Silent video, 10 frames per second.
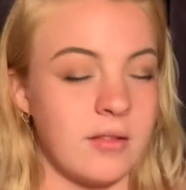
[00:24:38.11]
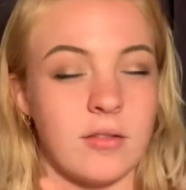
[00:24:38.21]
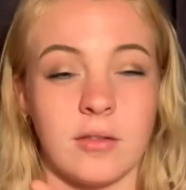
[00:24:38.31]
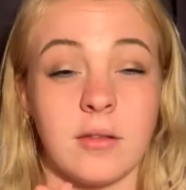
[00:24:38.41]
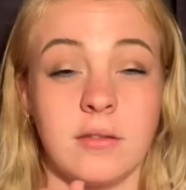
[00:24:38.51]

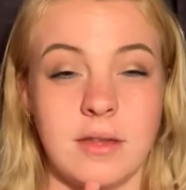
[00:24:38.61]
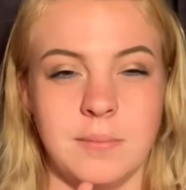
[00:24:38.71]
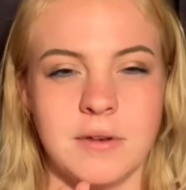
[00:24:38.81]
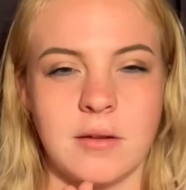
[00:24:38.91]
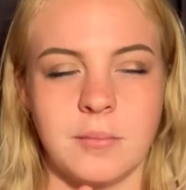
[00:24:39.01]
There's a
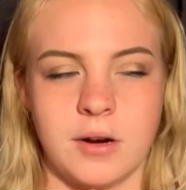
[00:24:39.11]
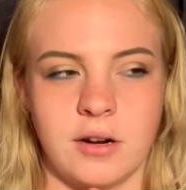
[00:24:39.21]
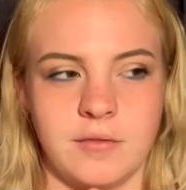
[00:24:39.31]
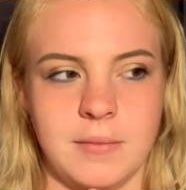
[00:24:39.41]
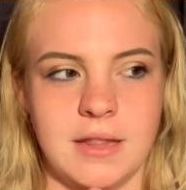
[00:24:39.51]
deep down
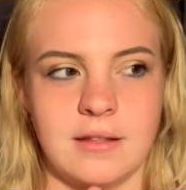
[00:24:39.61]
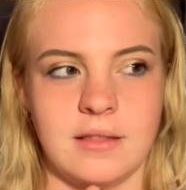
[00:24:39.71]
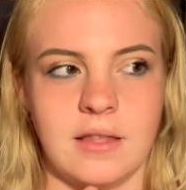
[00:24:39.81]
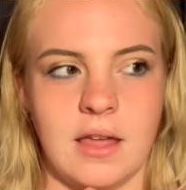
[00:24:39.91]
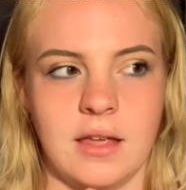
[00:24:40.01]
part of me
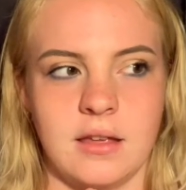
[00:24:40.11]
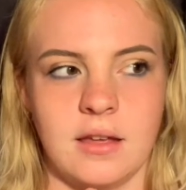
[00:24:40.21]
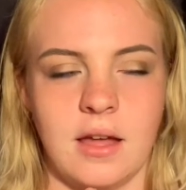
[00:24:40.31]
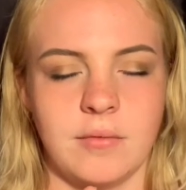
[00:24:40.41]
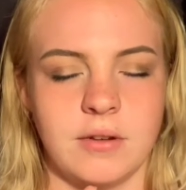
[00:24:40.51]
that's like,
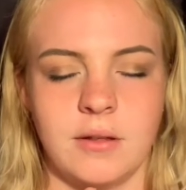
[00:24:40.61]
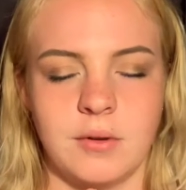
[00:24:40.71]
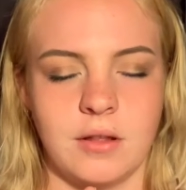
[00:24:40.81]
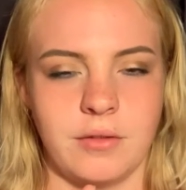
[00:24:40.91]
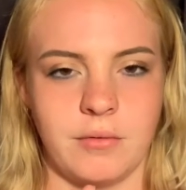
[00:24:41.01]
I really
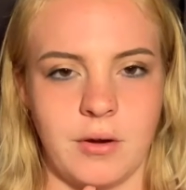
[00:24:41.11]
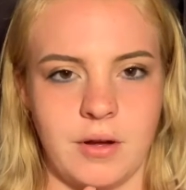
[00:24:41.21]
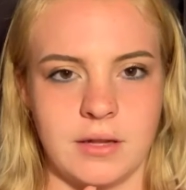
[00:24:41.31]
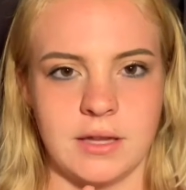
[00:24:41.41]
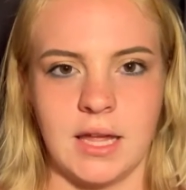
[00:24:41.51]
want to throw
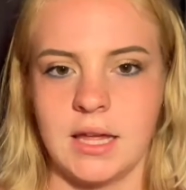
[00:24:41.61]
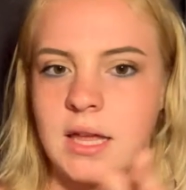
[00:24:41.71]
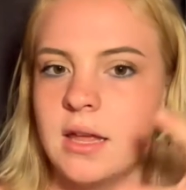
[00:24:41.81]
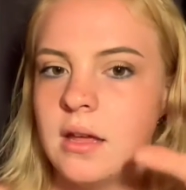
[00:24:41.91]
on like